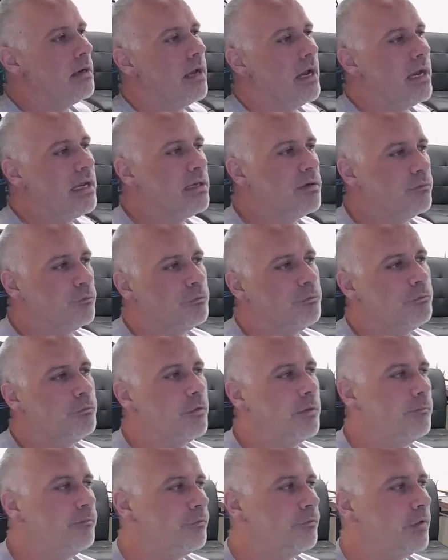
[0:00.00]
I can
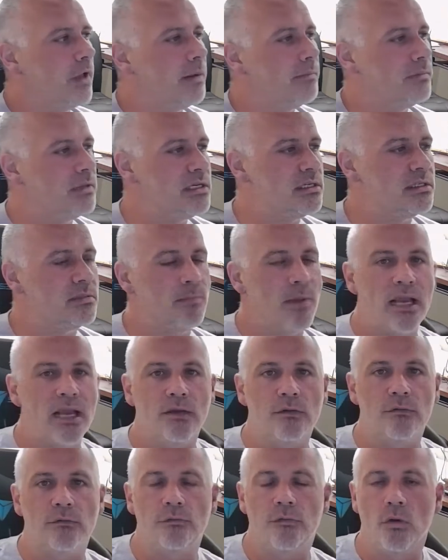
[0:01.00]
flip-flop these back
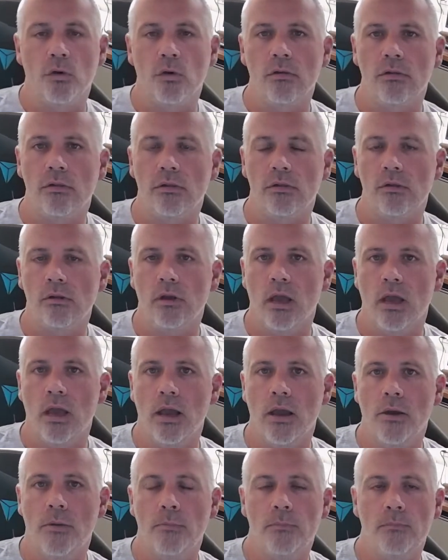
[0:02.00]
and forth.
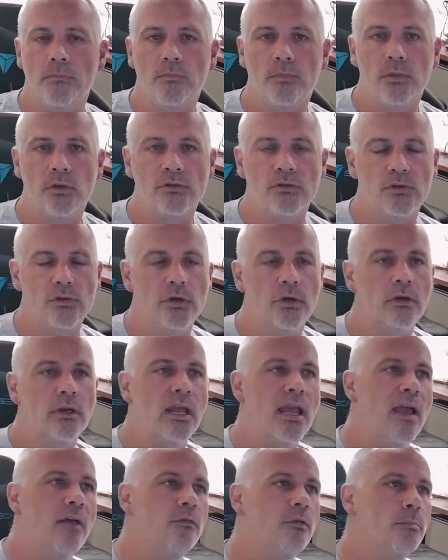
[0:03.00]
Um, so you're going to
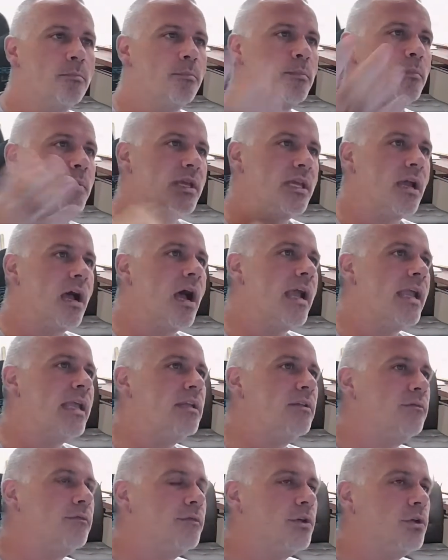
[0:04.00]
have a
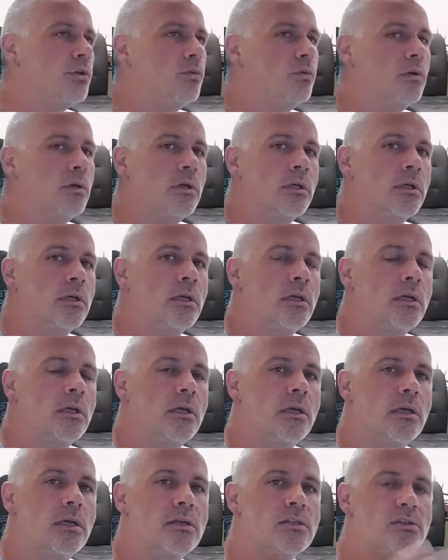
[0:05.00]
behind view
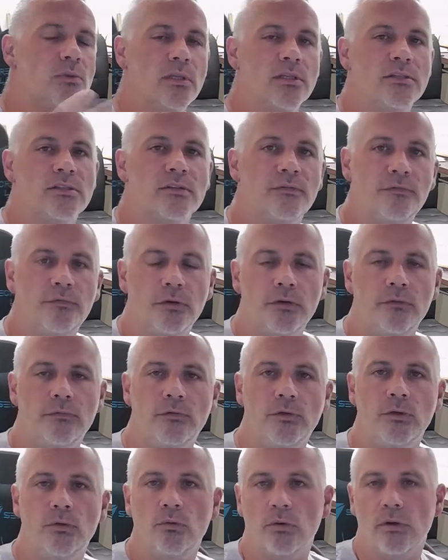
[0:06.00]
as well as a foot
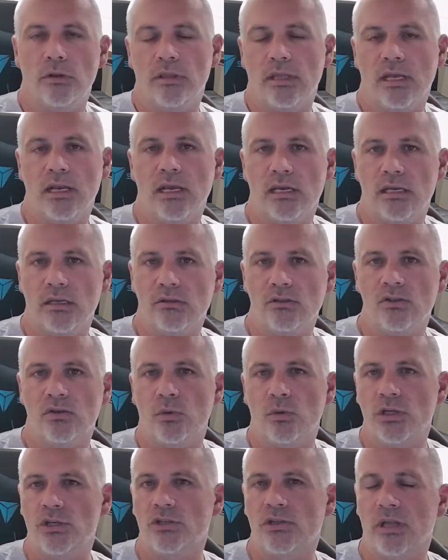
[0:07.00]
view, and then I can
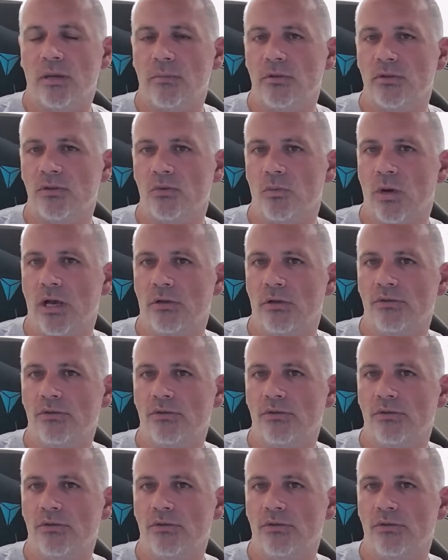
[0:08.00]
switch them as well.